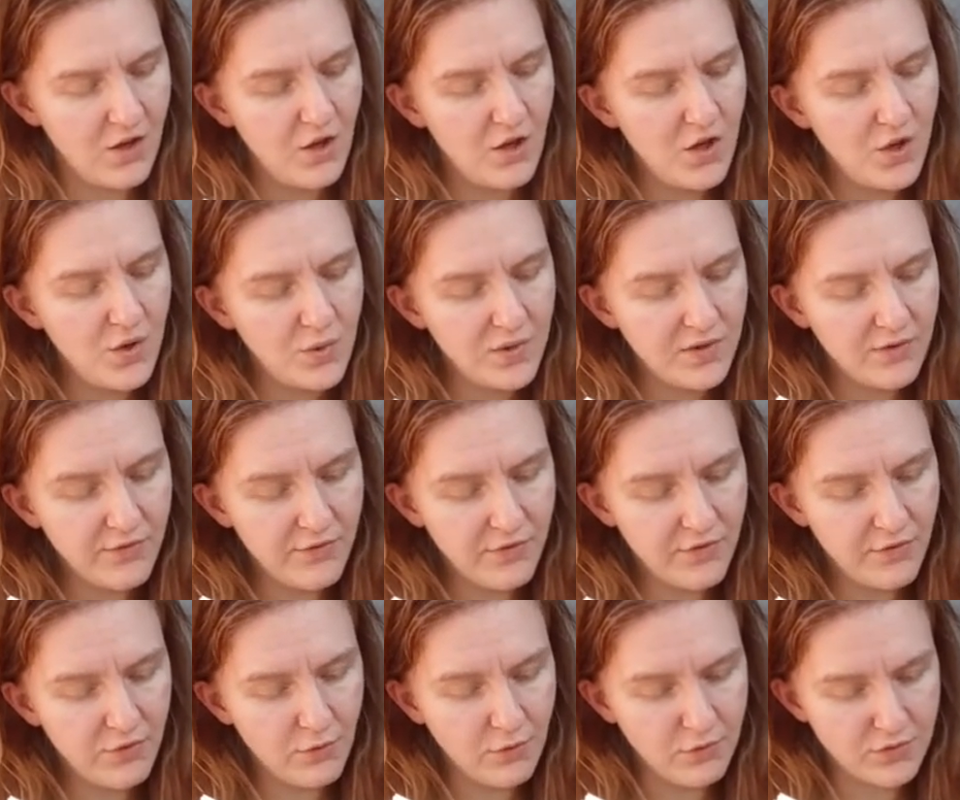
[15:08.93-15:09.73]
Who would have
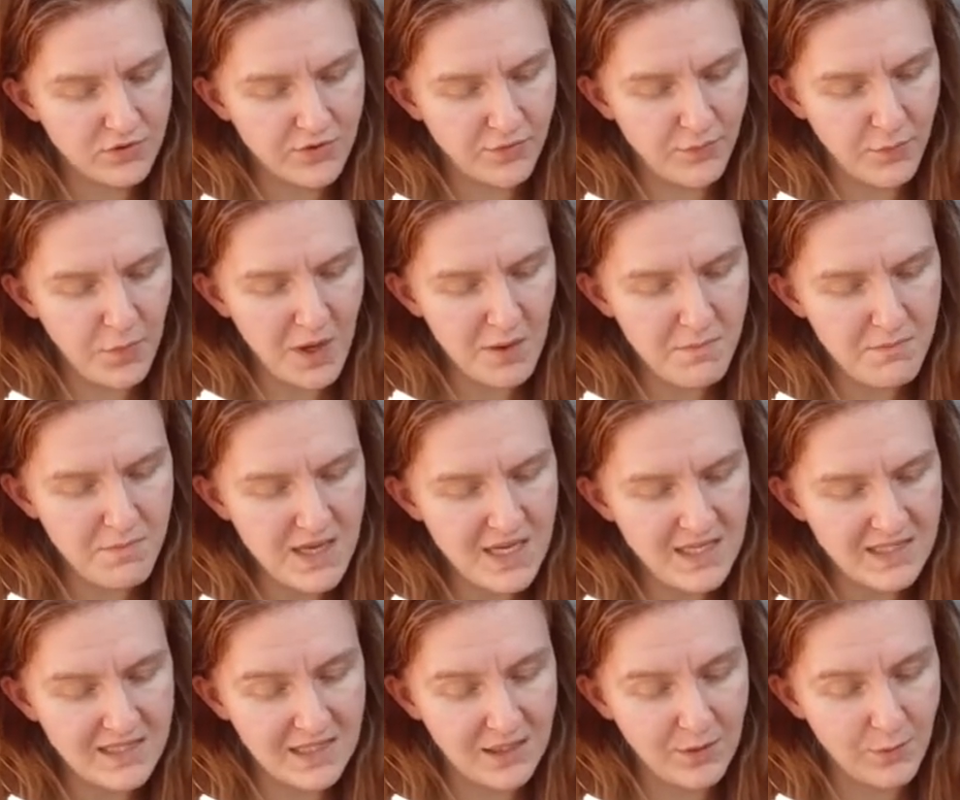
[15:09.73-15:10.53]
thought of my
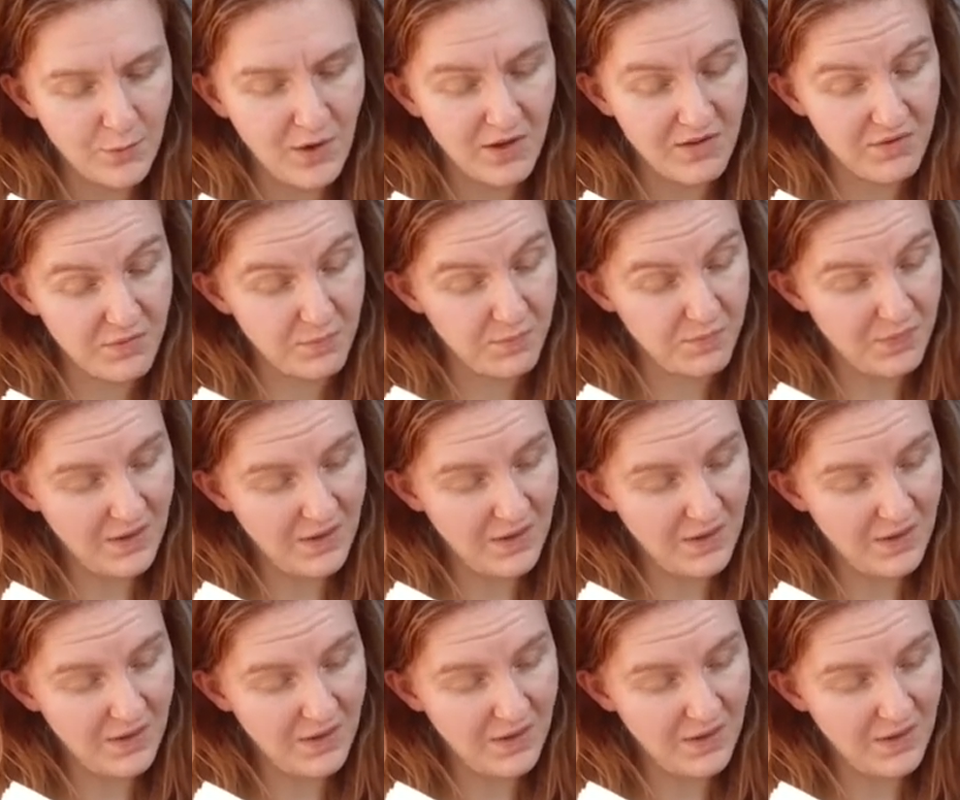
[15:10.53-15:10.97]
meeting with,